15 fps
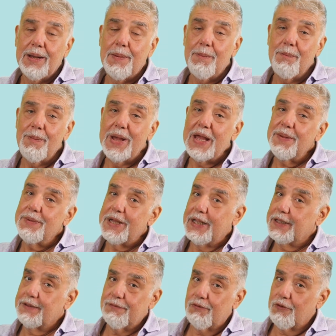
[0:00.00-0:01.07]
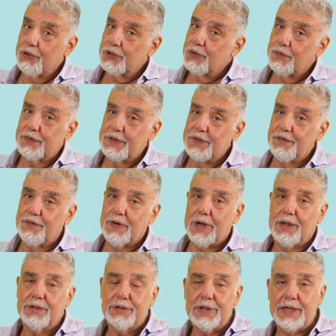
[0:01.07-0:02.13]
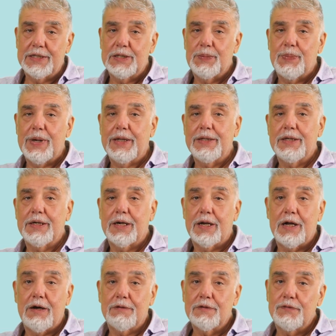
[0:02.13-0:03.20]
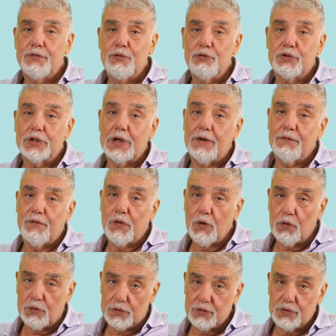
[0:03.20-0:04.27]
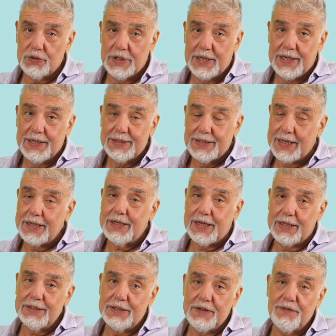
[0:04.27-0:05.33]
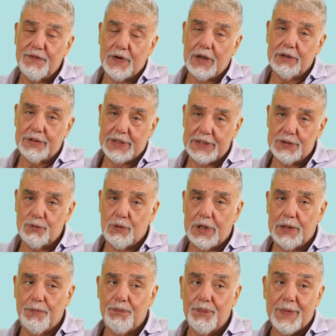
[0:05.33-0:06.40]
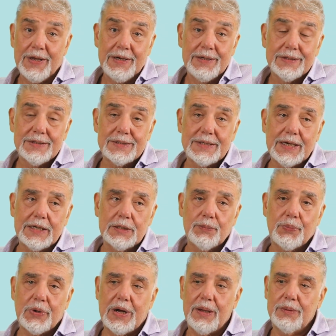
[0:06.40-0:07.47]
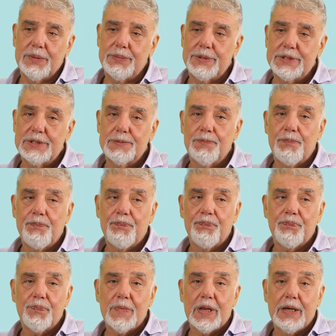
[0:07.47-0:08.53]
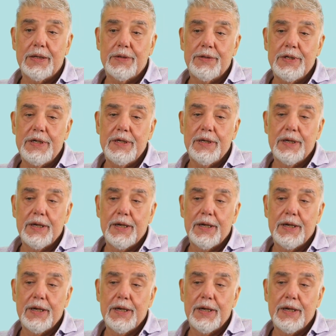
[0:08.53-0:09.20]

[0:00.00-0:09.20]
may be at the verge of default, and depending on how the future unfolds, they can default as well. The second problem is the